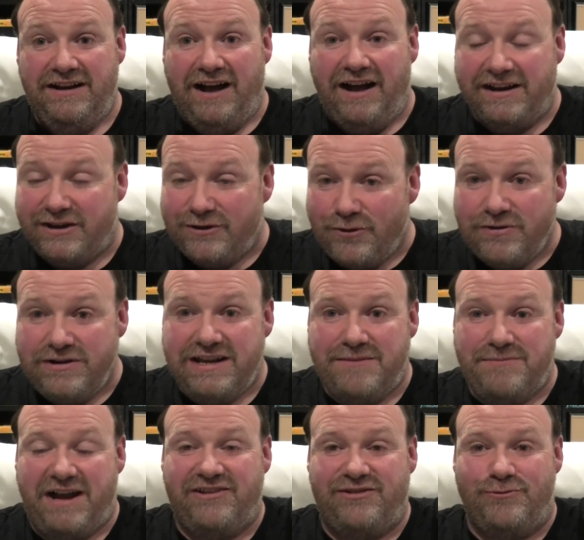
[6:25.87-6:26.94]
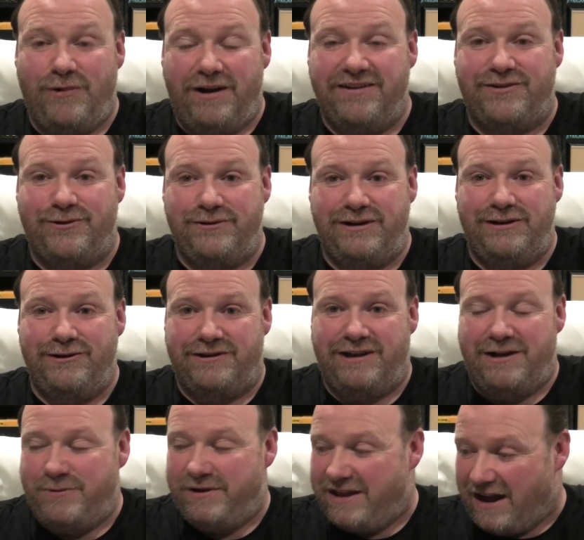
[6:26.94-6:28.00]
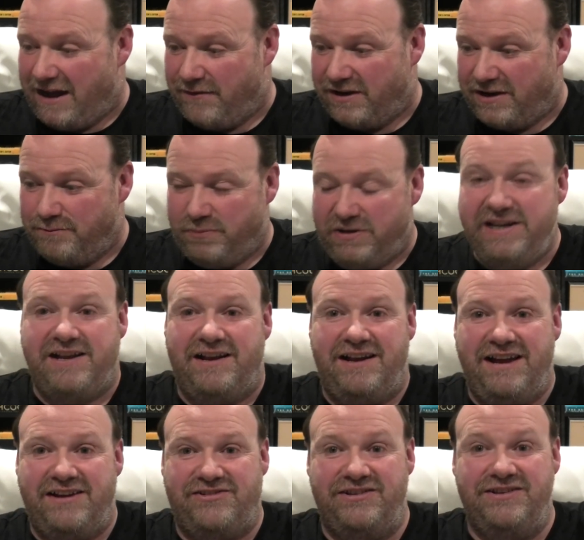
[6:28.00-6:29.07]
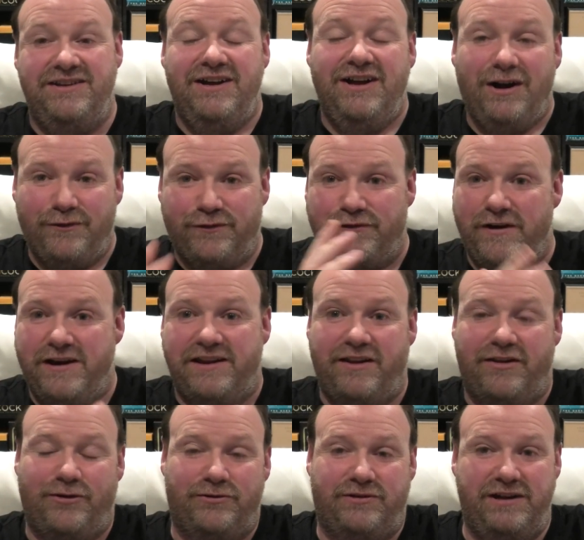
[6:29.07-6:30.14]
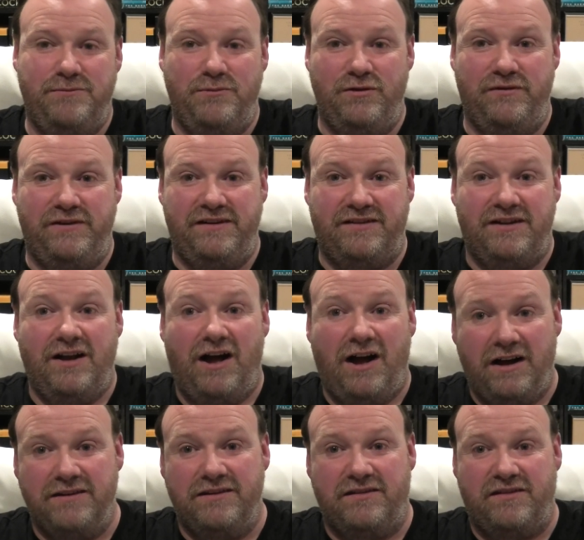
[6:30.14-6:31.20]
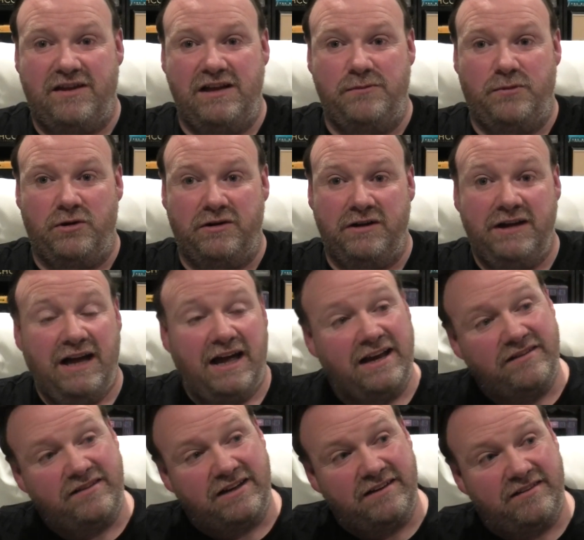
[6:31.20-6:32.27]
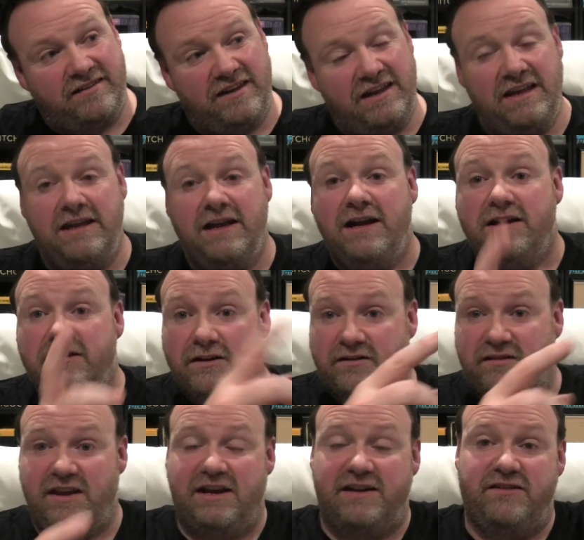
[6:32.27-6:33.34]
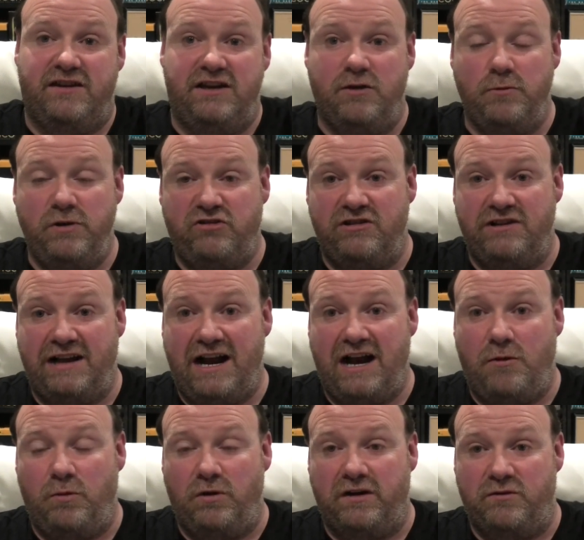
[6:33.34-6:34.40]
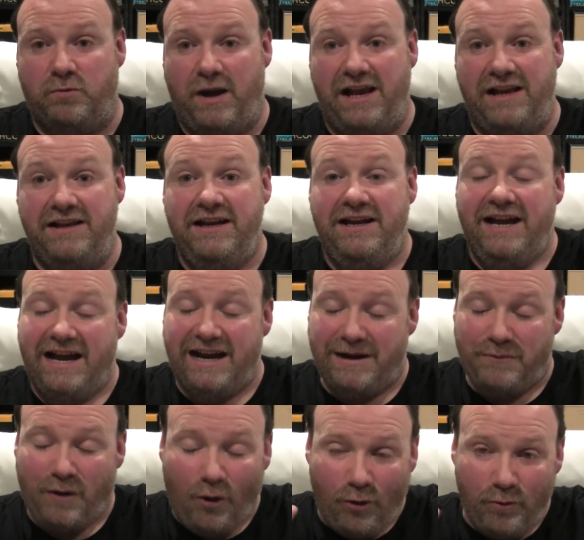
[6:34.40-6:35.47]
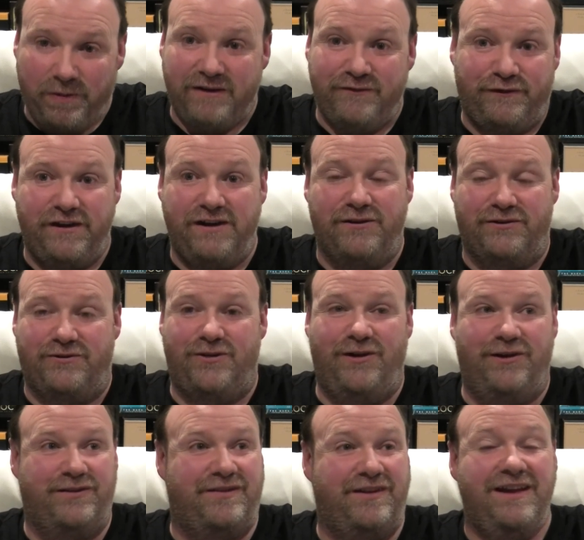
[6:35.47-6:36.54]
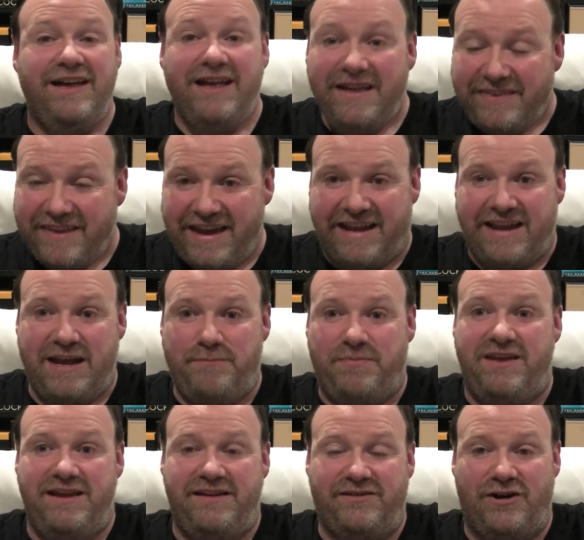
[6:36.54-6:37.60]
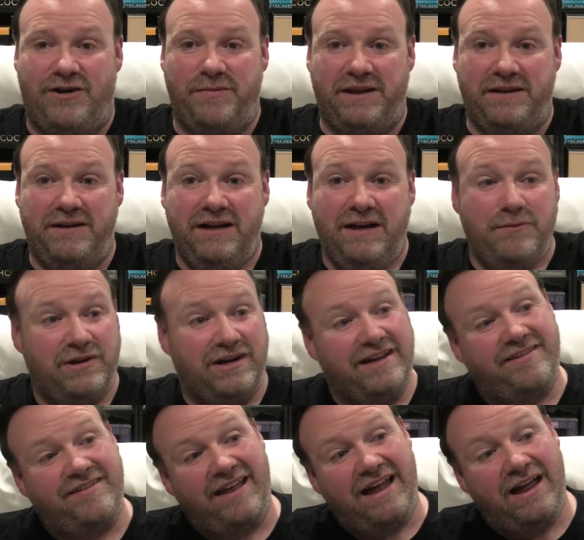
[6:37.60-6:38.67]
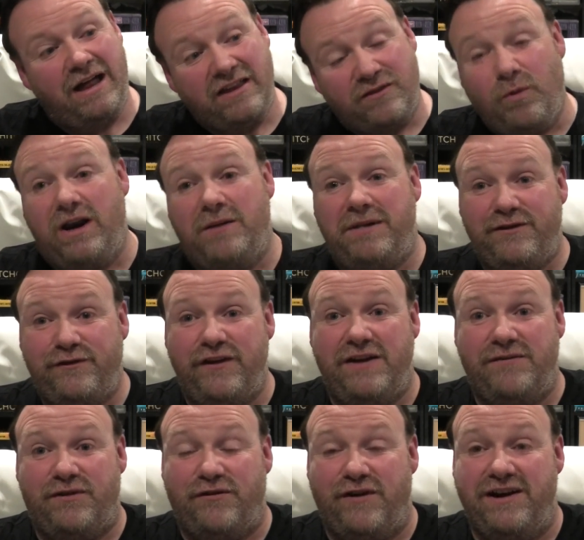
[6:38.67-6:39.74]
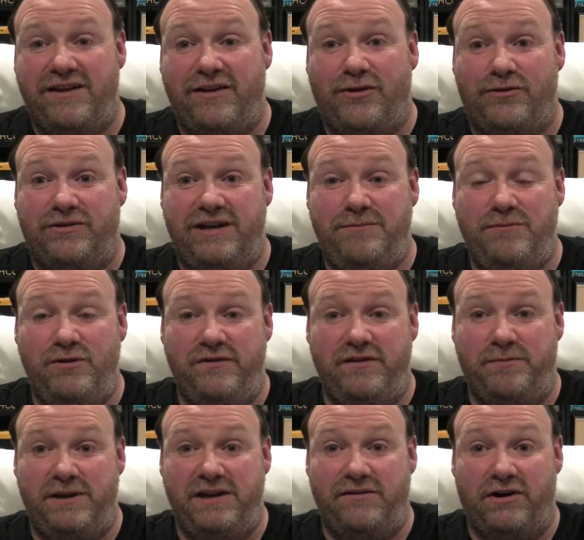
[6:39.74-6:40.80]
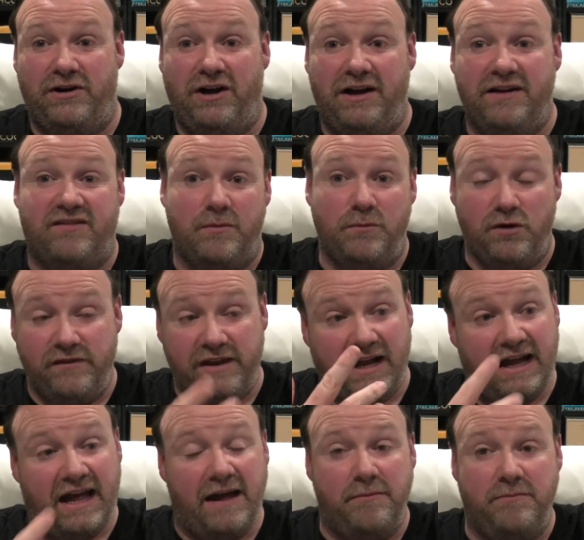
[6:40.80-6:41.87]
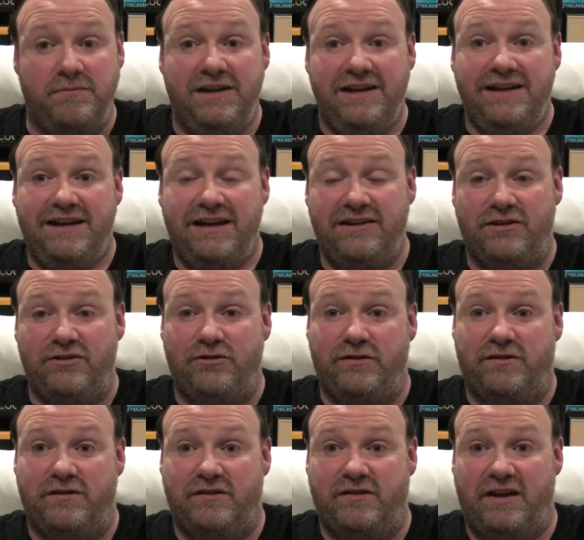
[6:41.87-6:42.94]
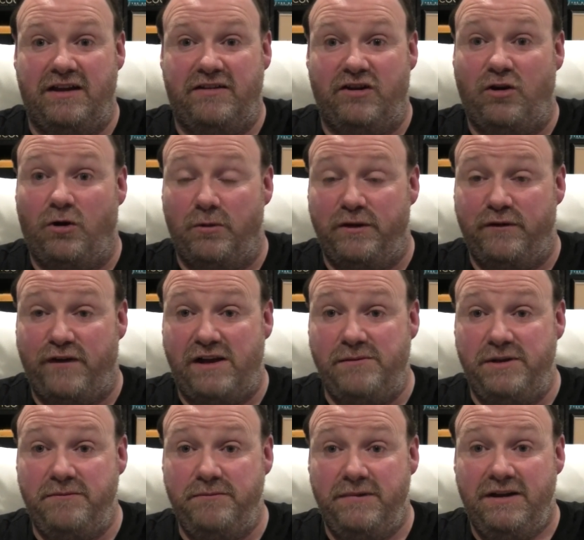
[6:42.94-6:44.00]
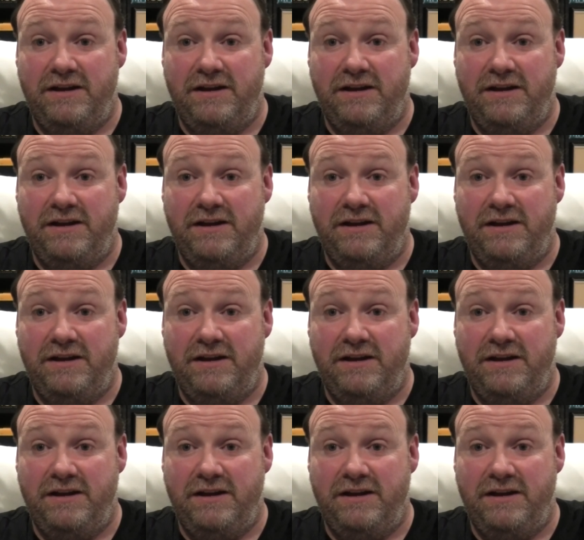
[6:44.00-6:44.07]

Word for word: I can only imagine what it's going to look like when you have a complete collection of Friday the 13th movies on steelbook. And as you can see, they're sticking to the original artwork as well. And I'm hoping, fingers crossed, they keep these coming. But it's one of my favourite Friday the 13th movies, believe it or not. It's the movie that introduced us to Corey Feldman.